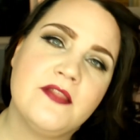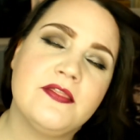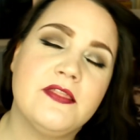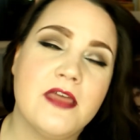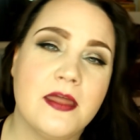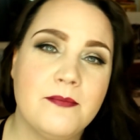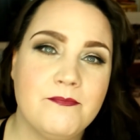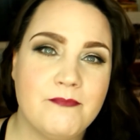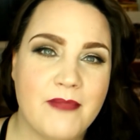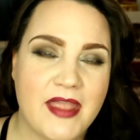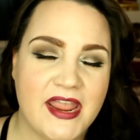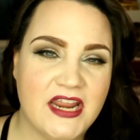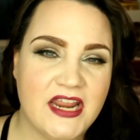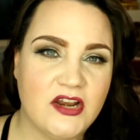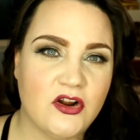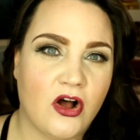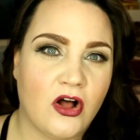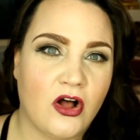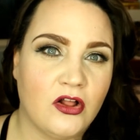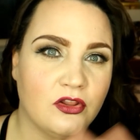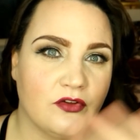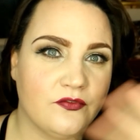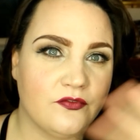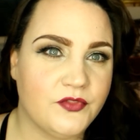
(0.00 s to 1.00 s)
that made
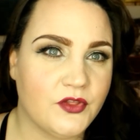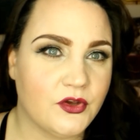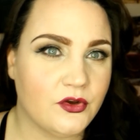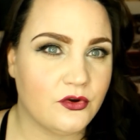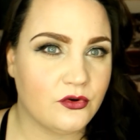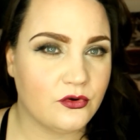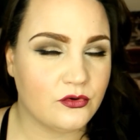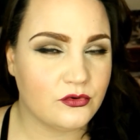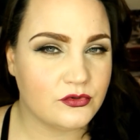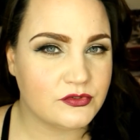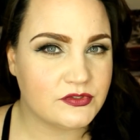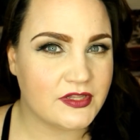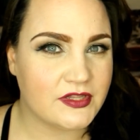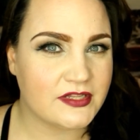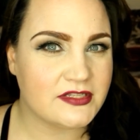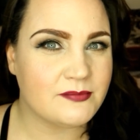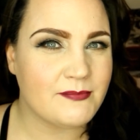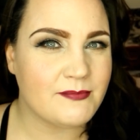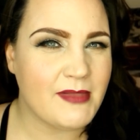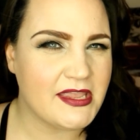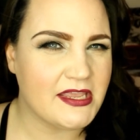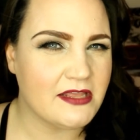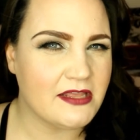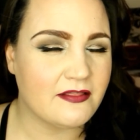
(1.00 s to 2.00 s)
all of those,
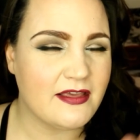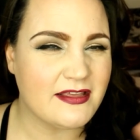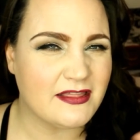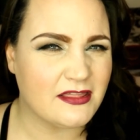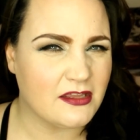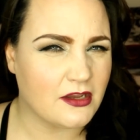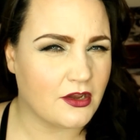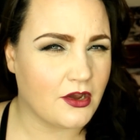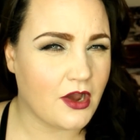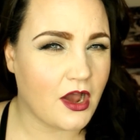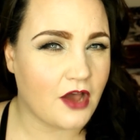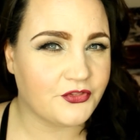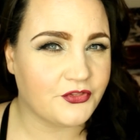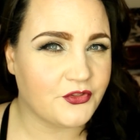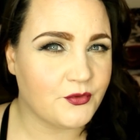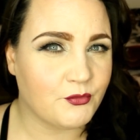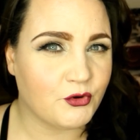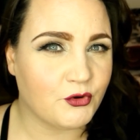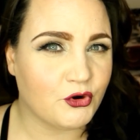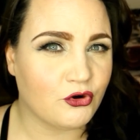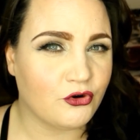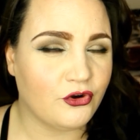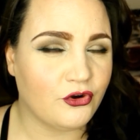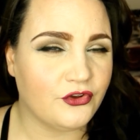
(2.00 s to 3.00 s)
that's making like the
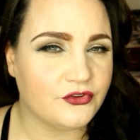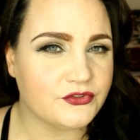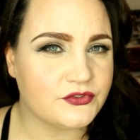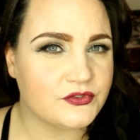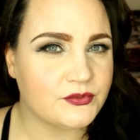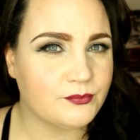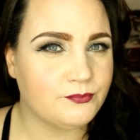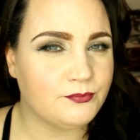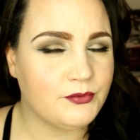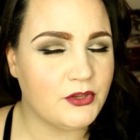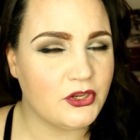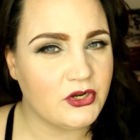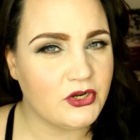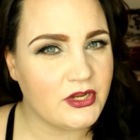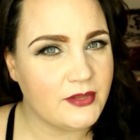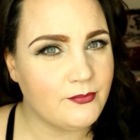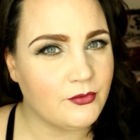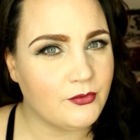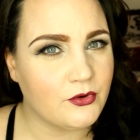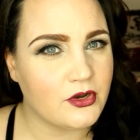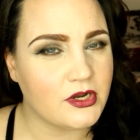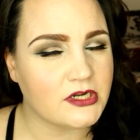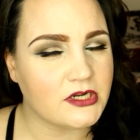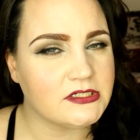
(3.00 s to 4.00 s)
Gotham Girls beauty
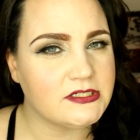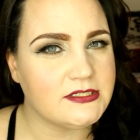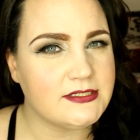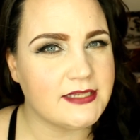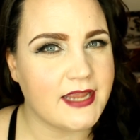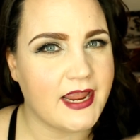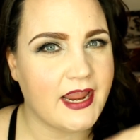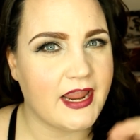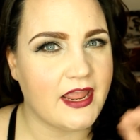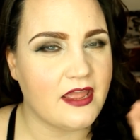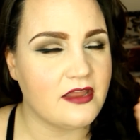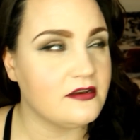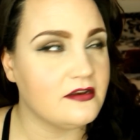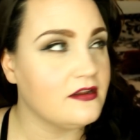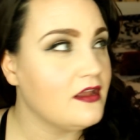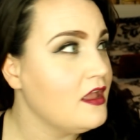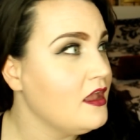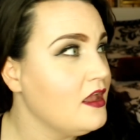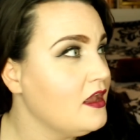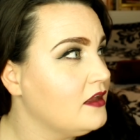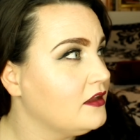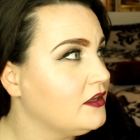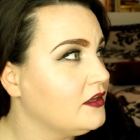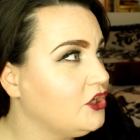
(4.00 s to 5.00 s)
books and,
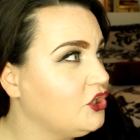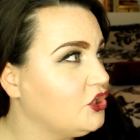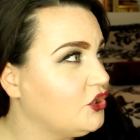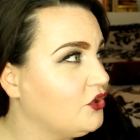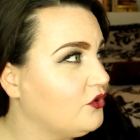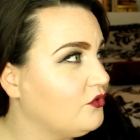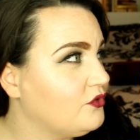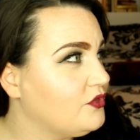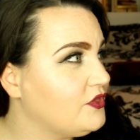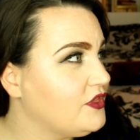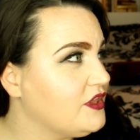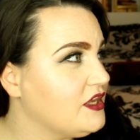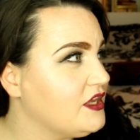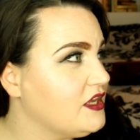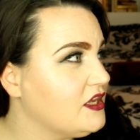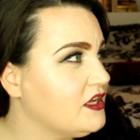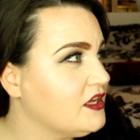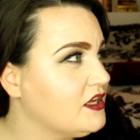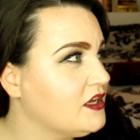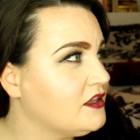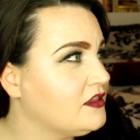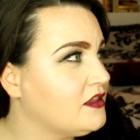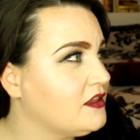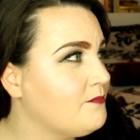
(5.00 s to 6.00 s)
you know,
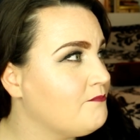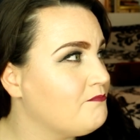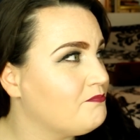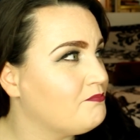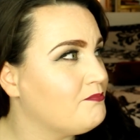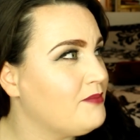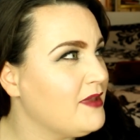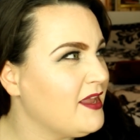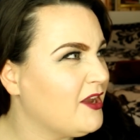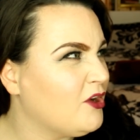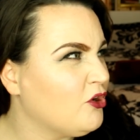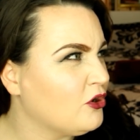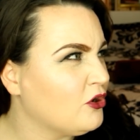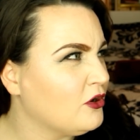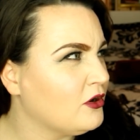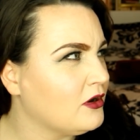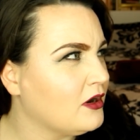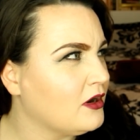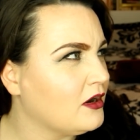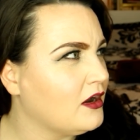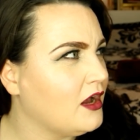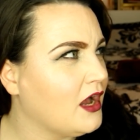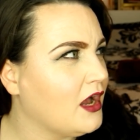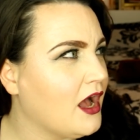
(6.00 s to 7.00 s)
the, the
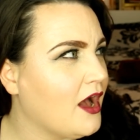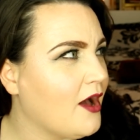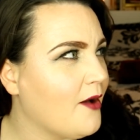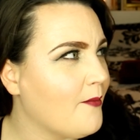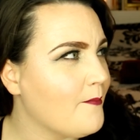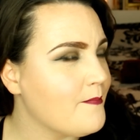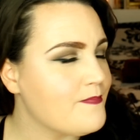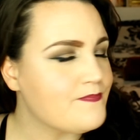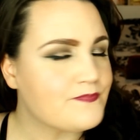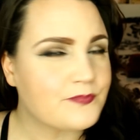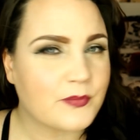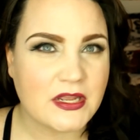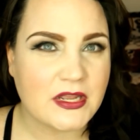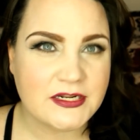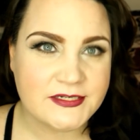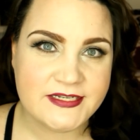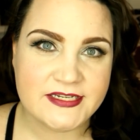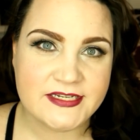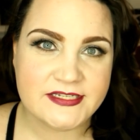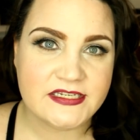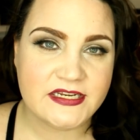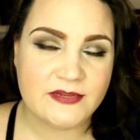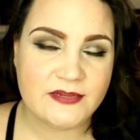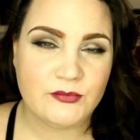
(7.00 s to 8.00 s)
bigger um,
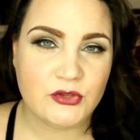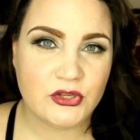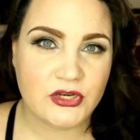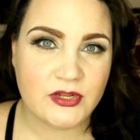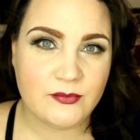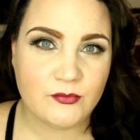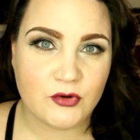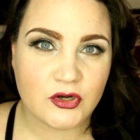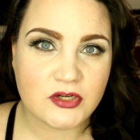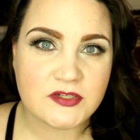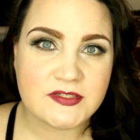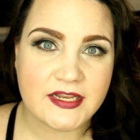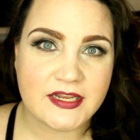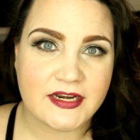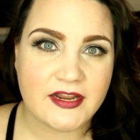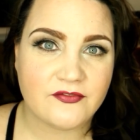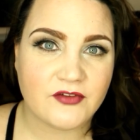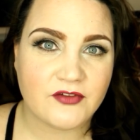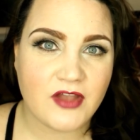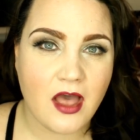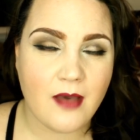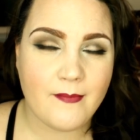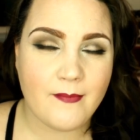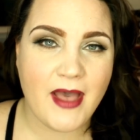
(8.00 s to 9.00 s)
Disney beauty books that
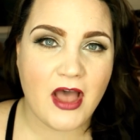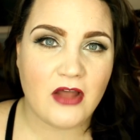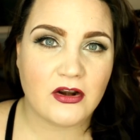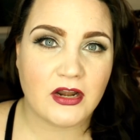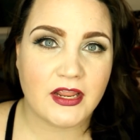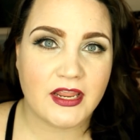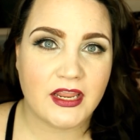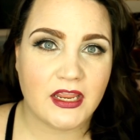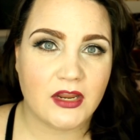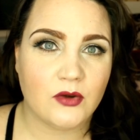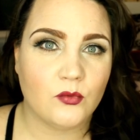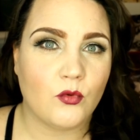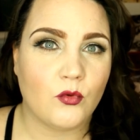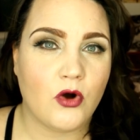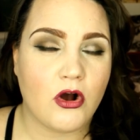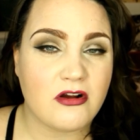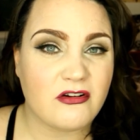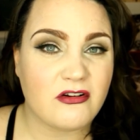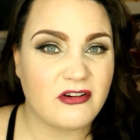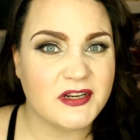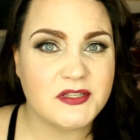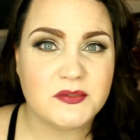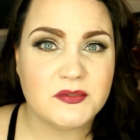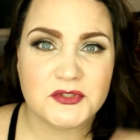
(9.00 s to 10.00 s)
have come out in
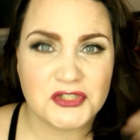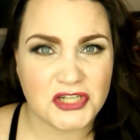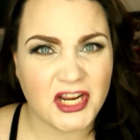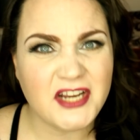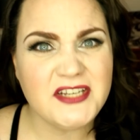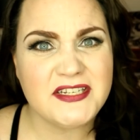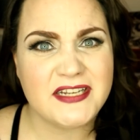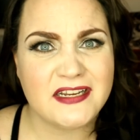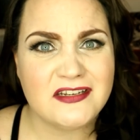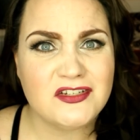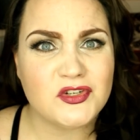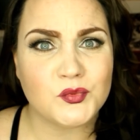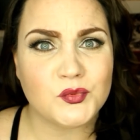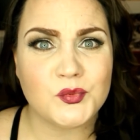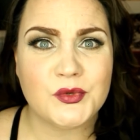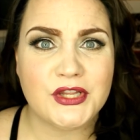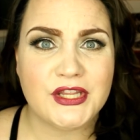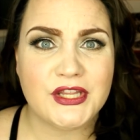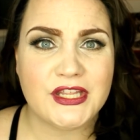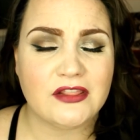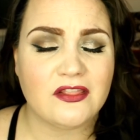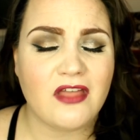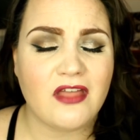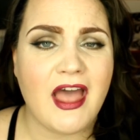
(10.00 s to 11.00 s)
Walgreens, which I tend to
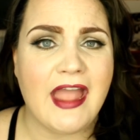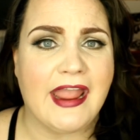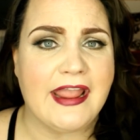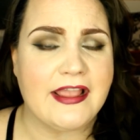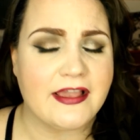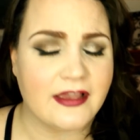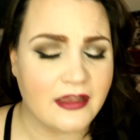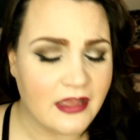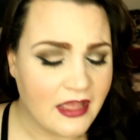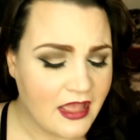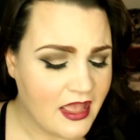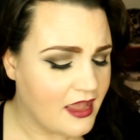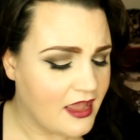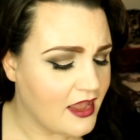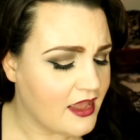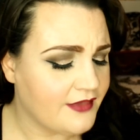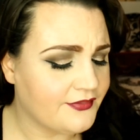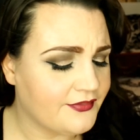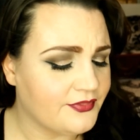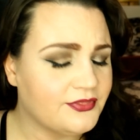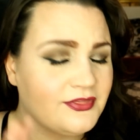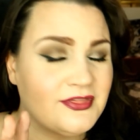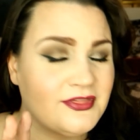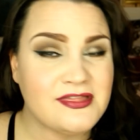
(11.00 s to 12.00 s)
really like.
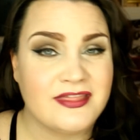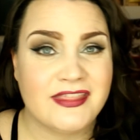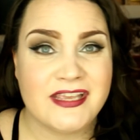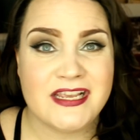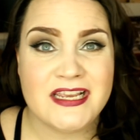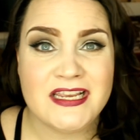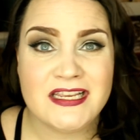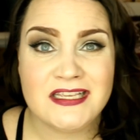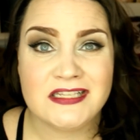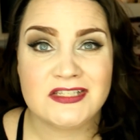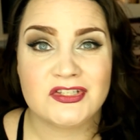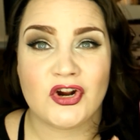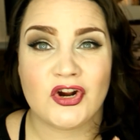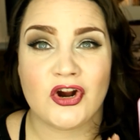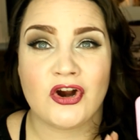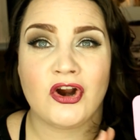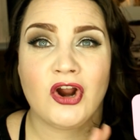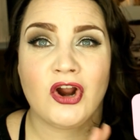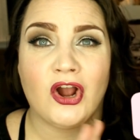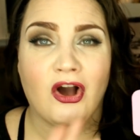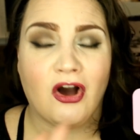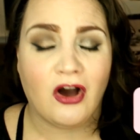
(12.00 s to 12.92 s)
These are